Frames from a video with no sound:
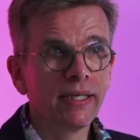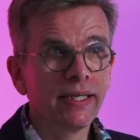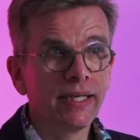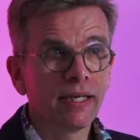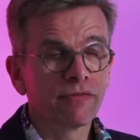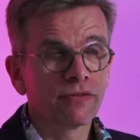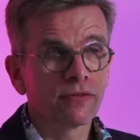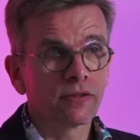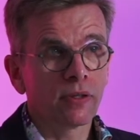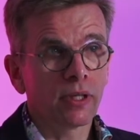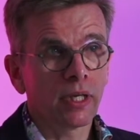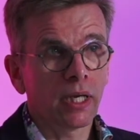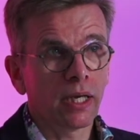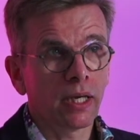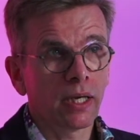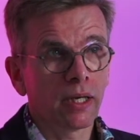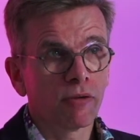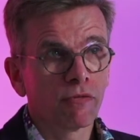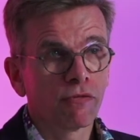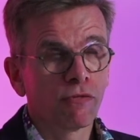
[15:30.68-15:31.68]
lived
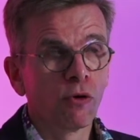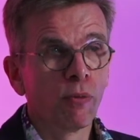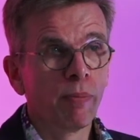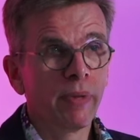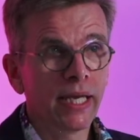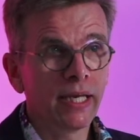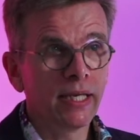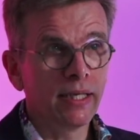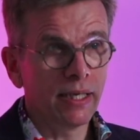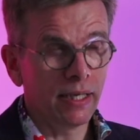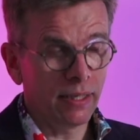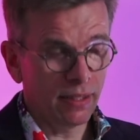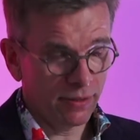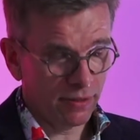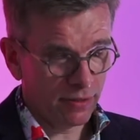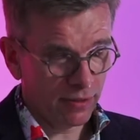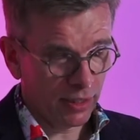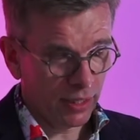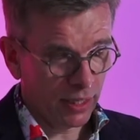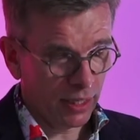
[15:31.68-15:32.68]
for many
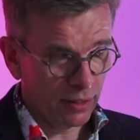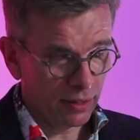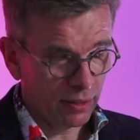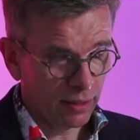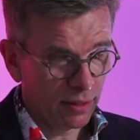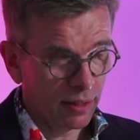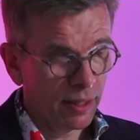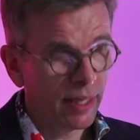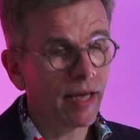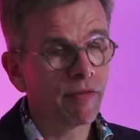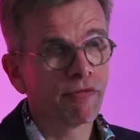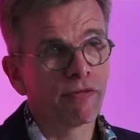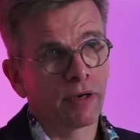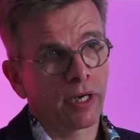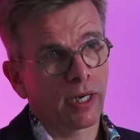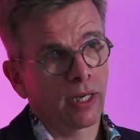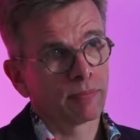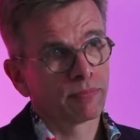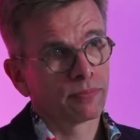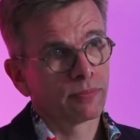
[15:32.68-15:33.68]
years in
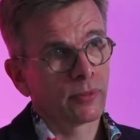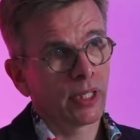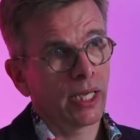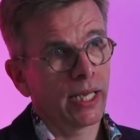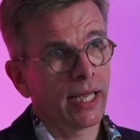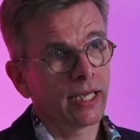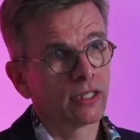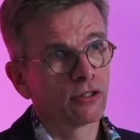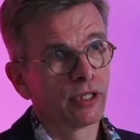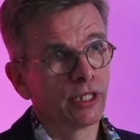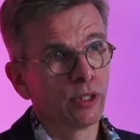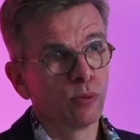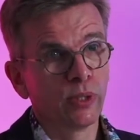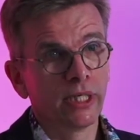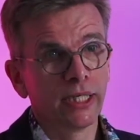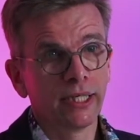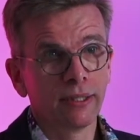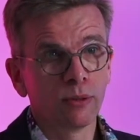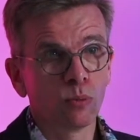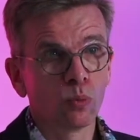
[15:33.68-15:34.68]
Africa. And actually
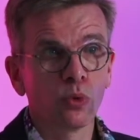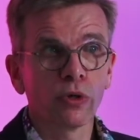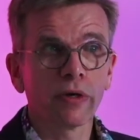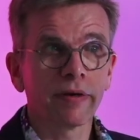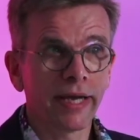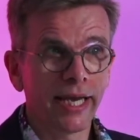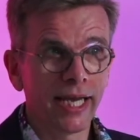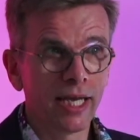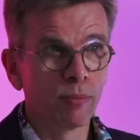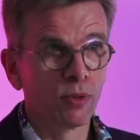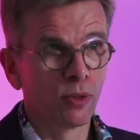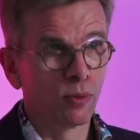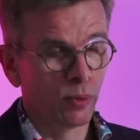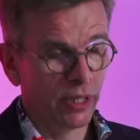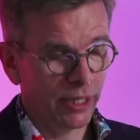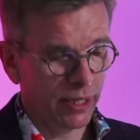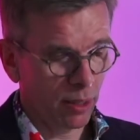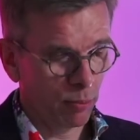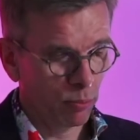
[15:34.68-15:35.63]
we were able with our